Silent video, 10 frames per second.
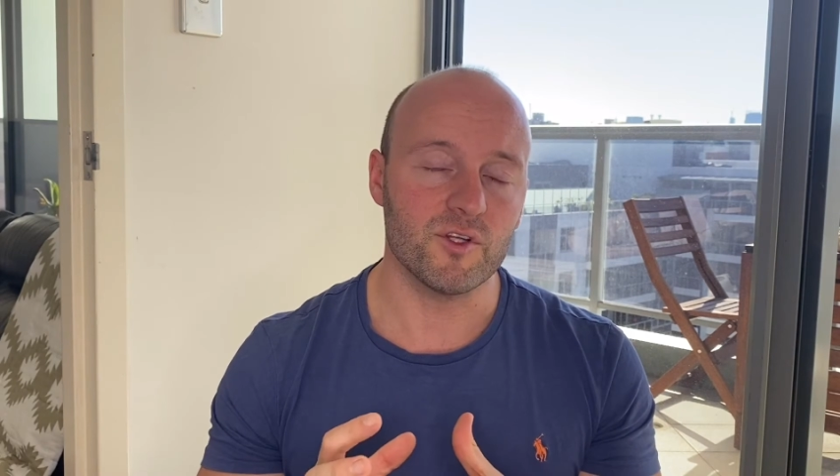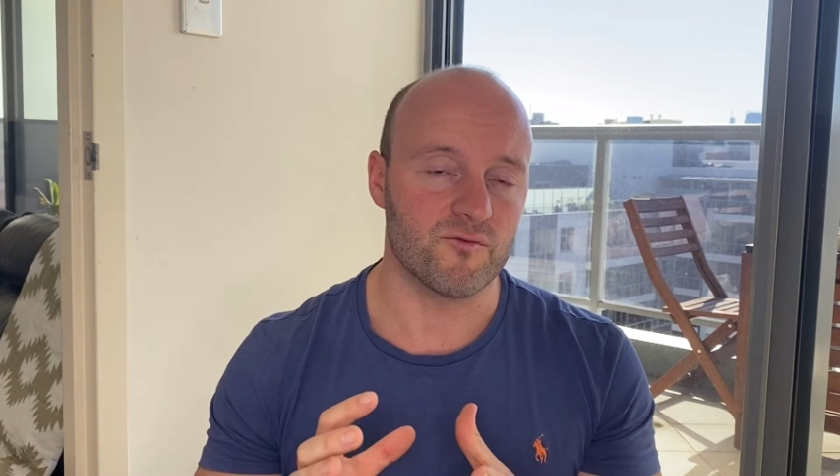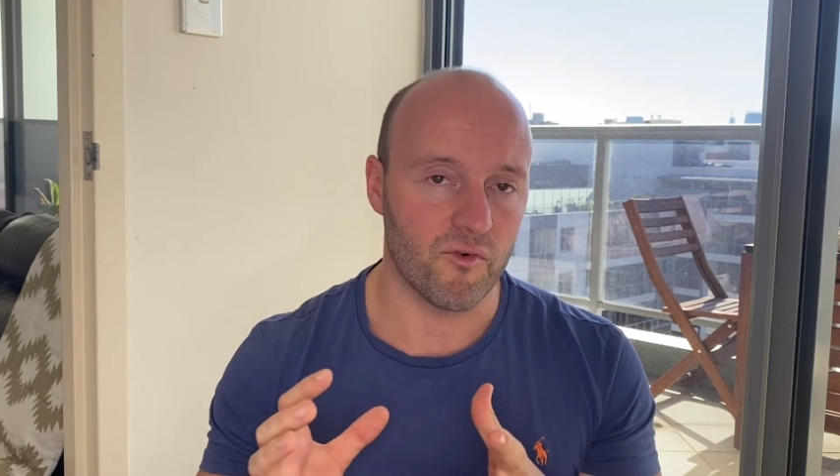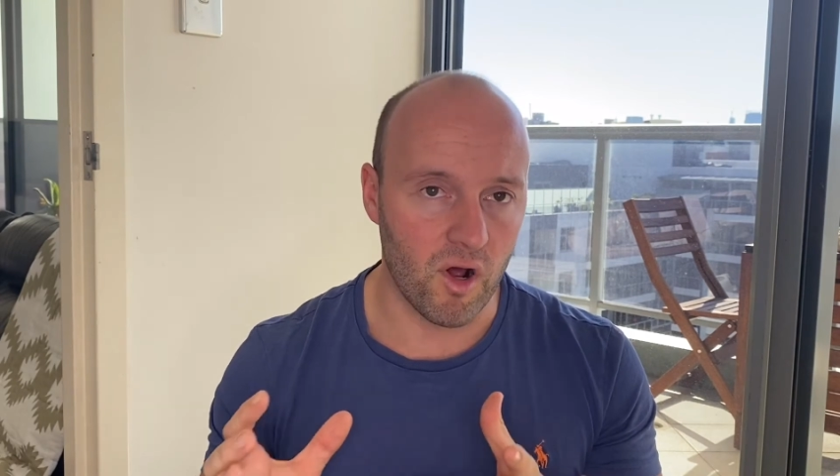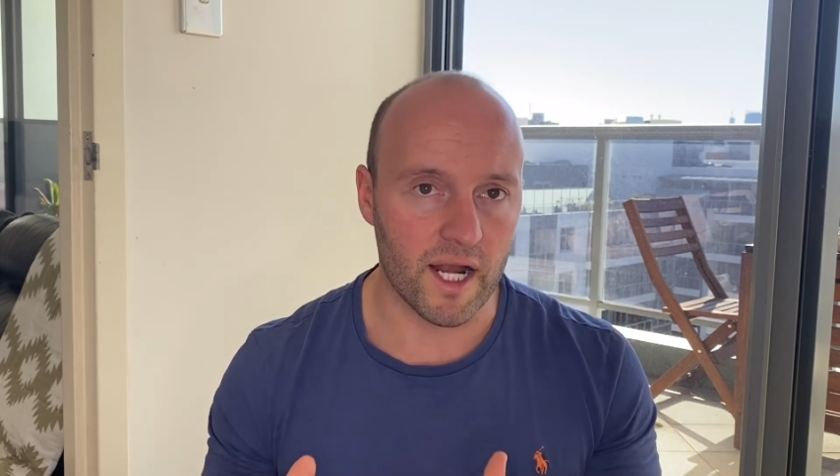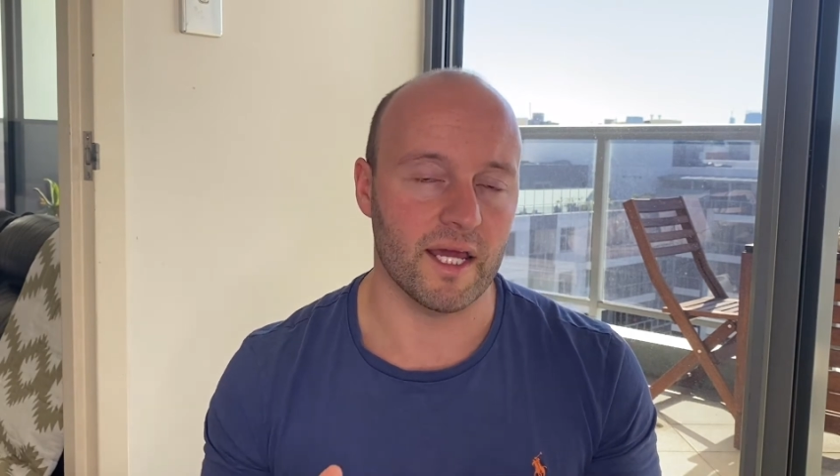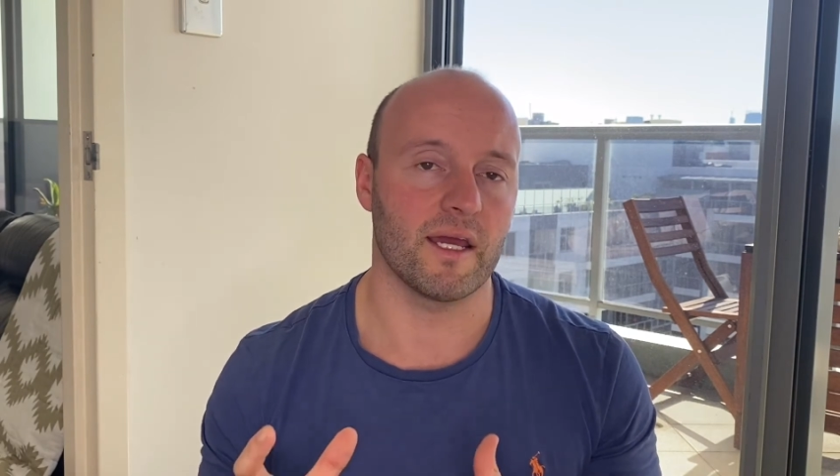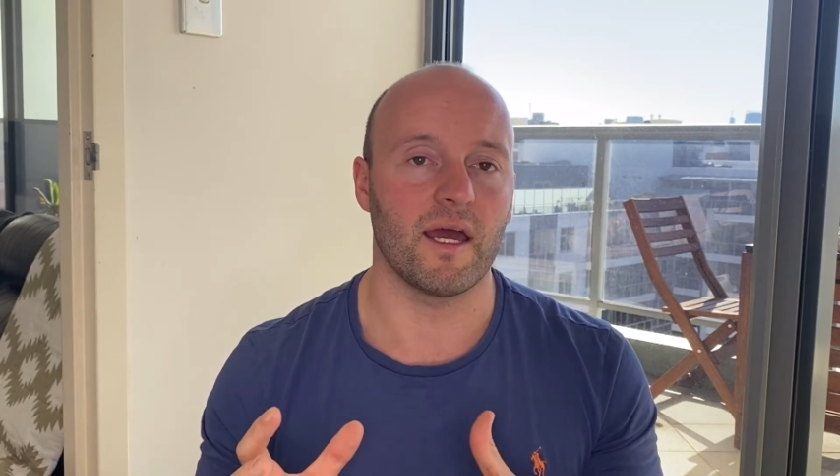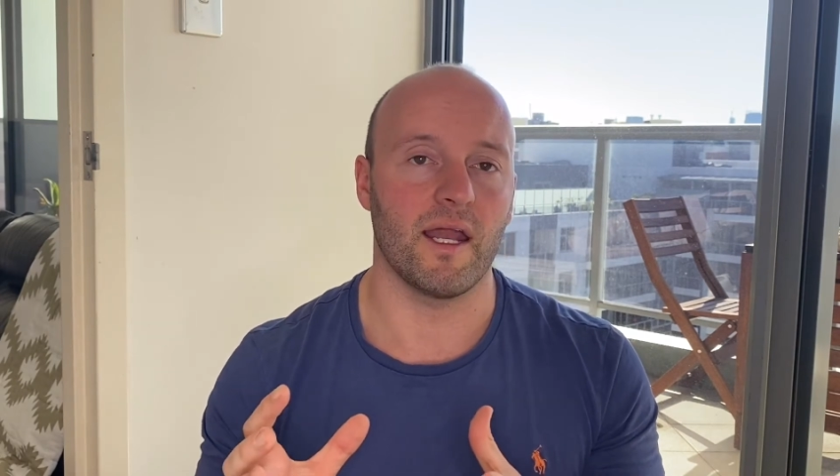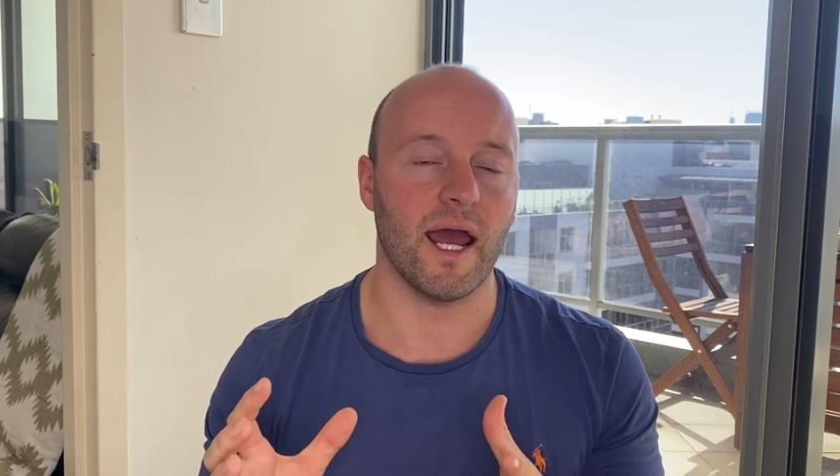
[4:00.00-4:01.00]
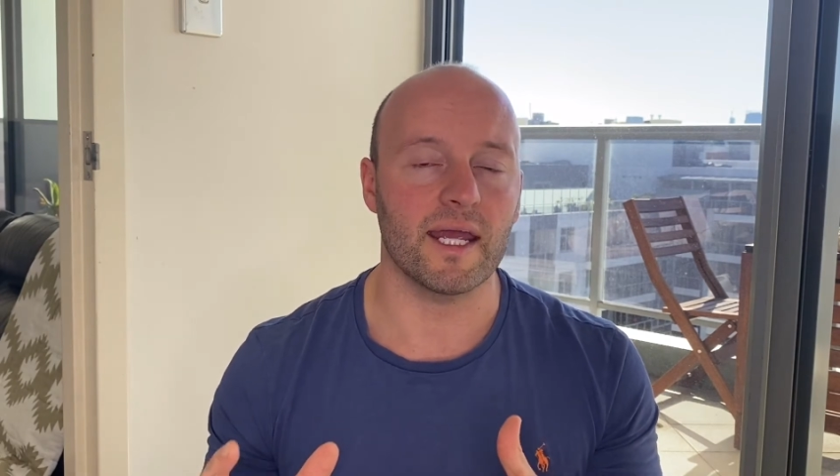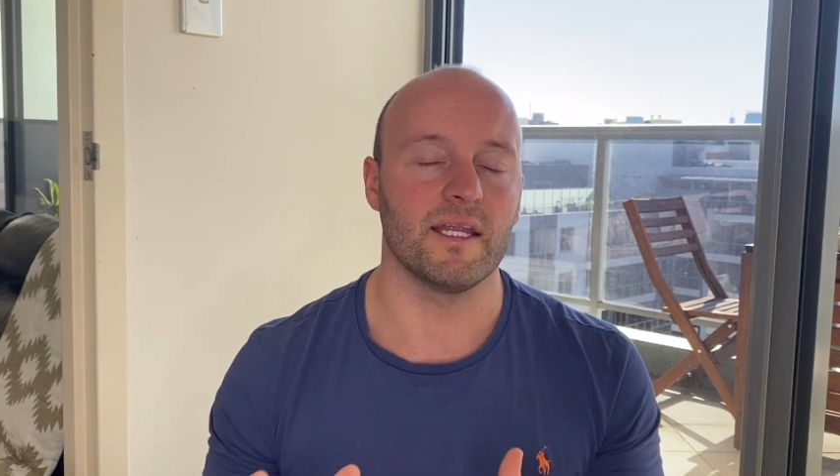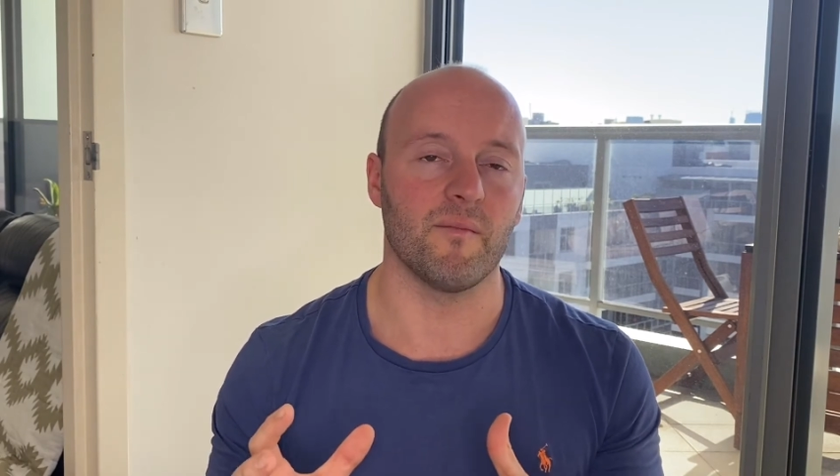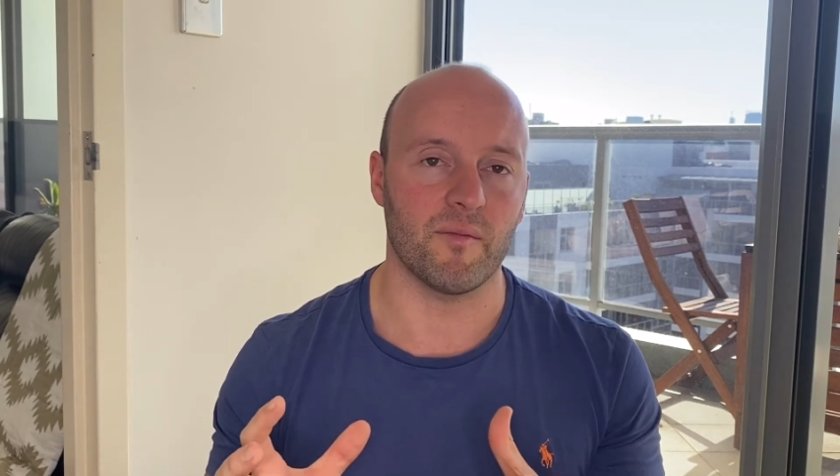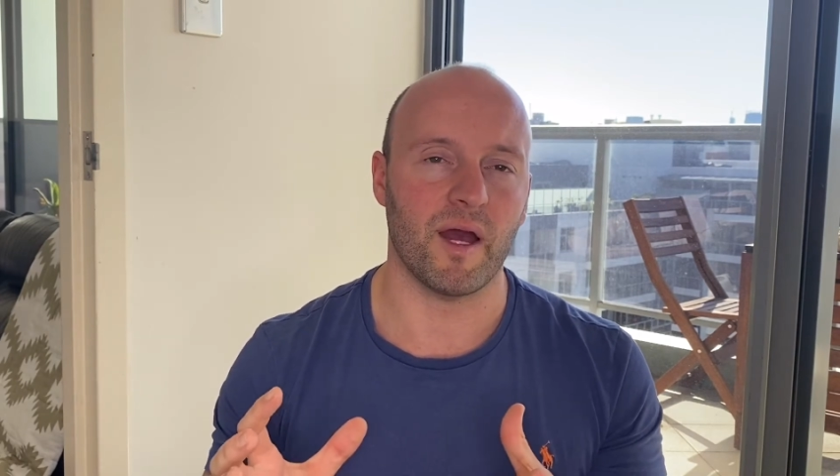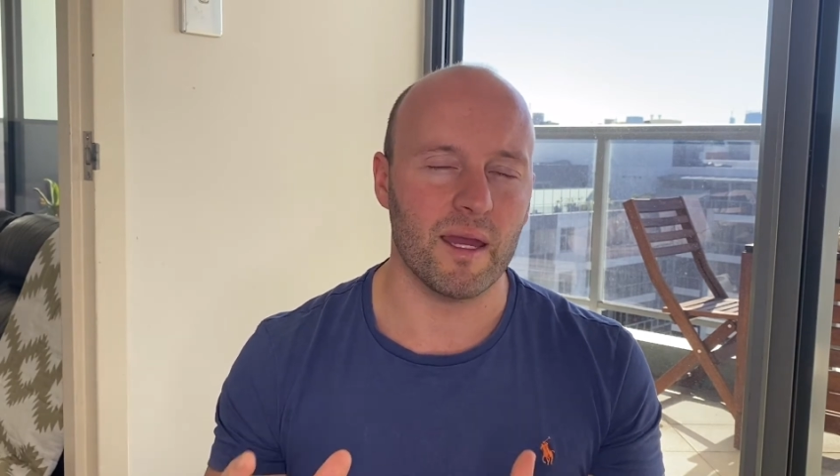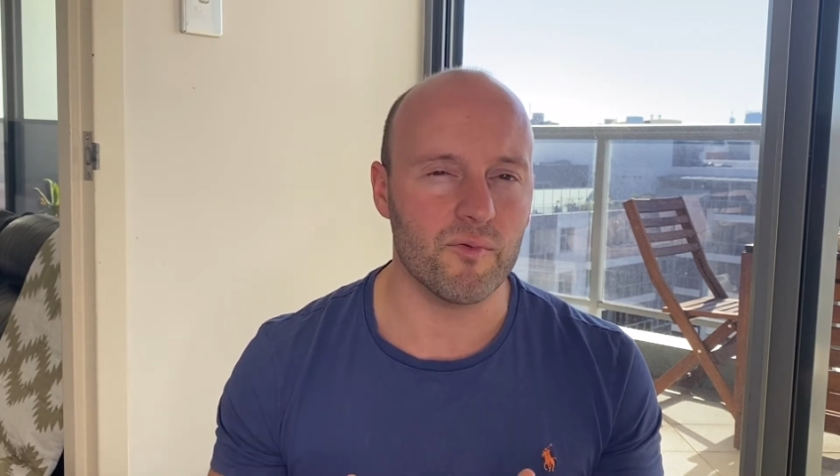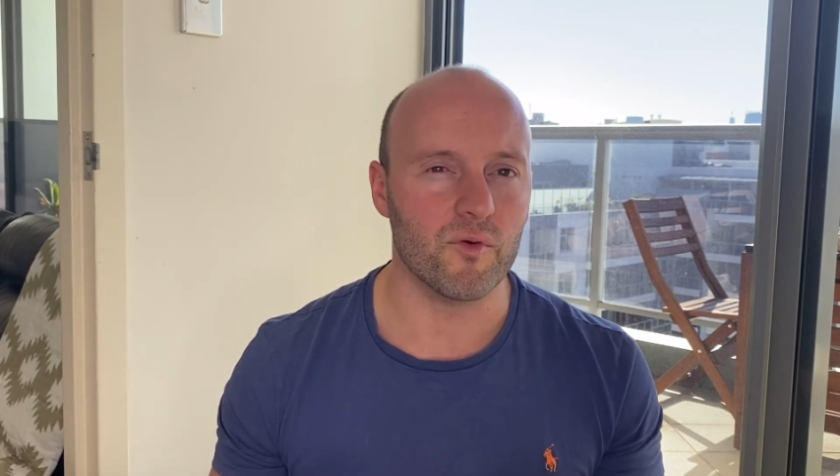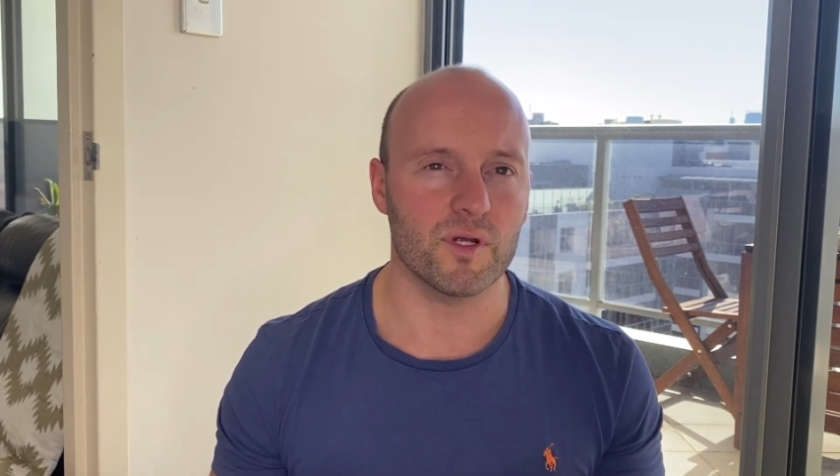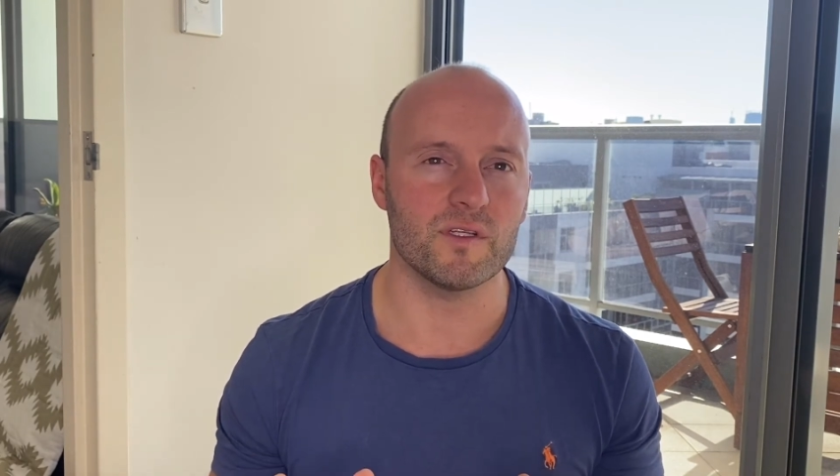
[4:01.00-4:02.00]
writing an academic paper
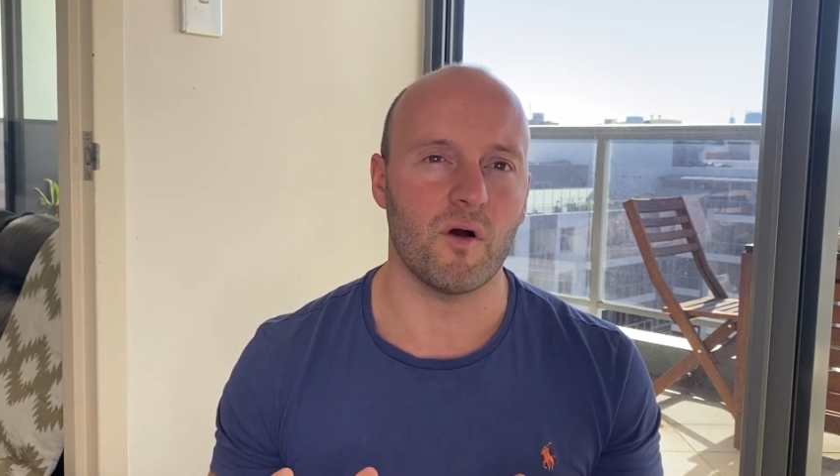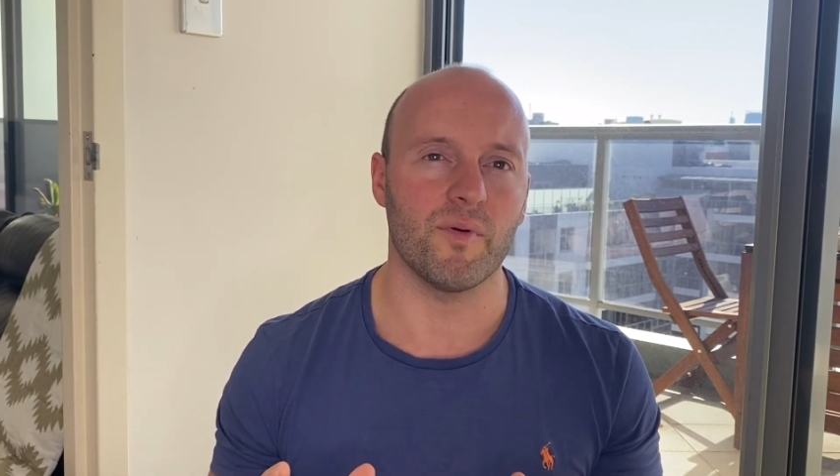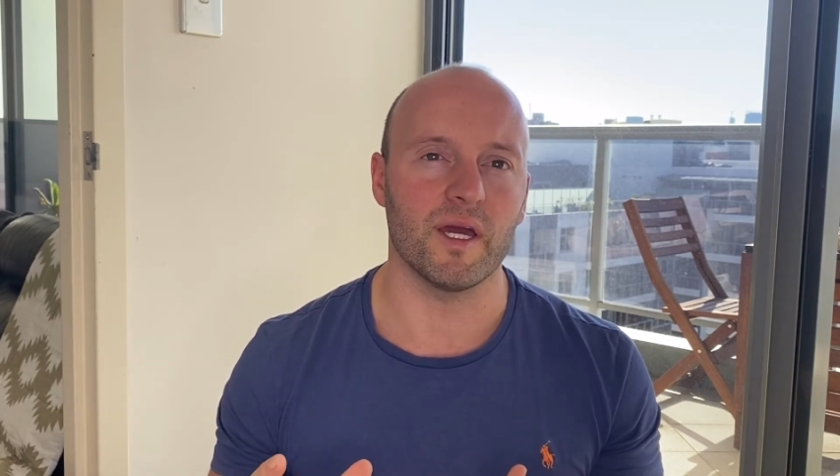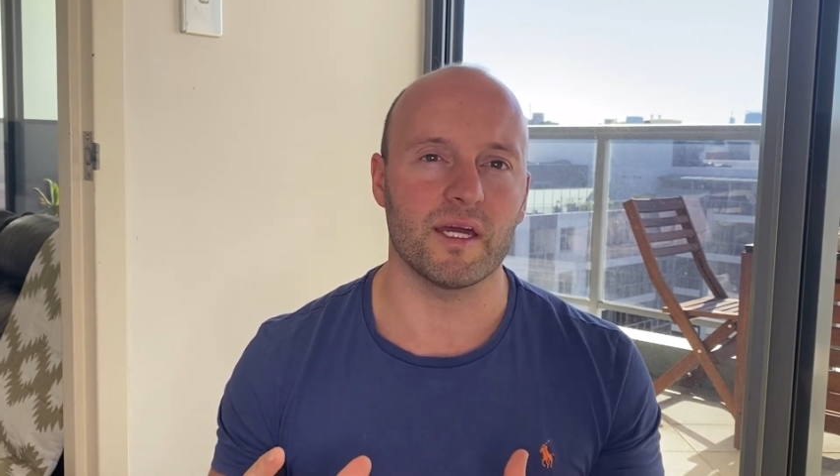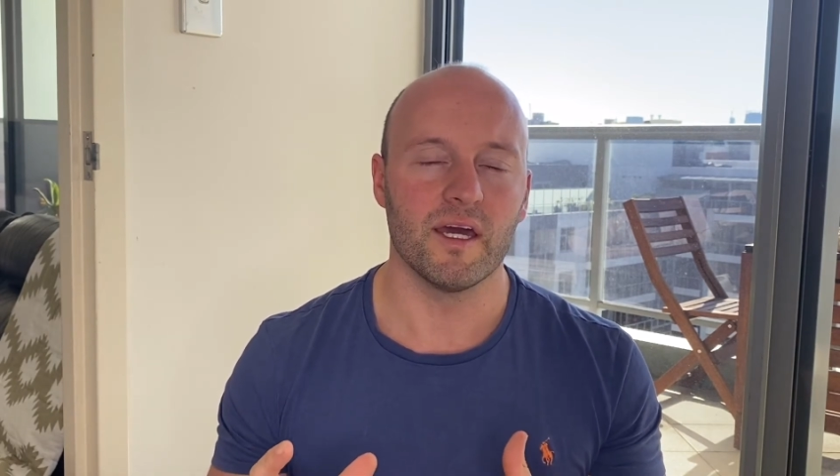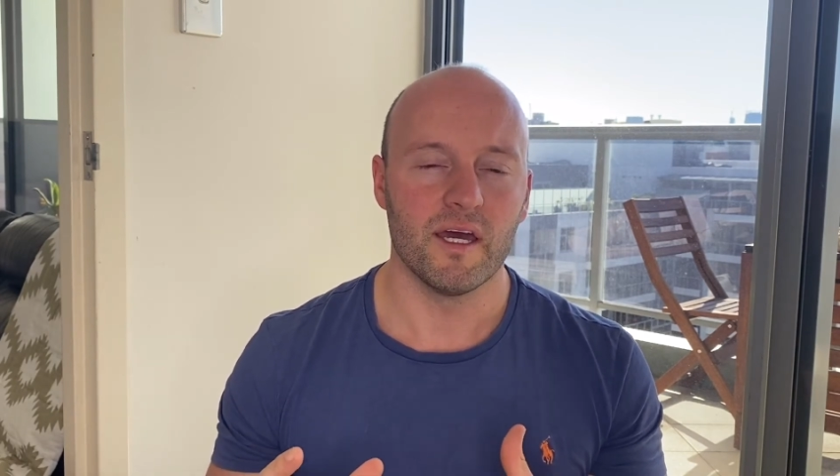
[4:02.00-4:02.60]
on a topic,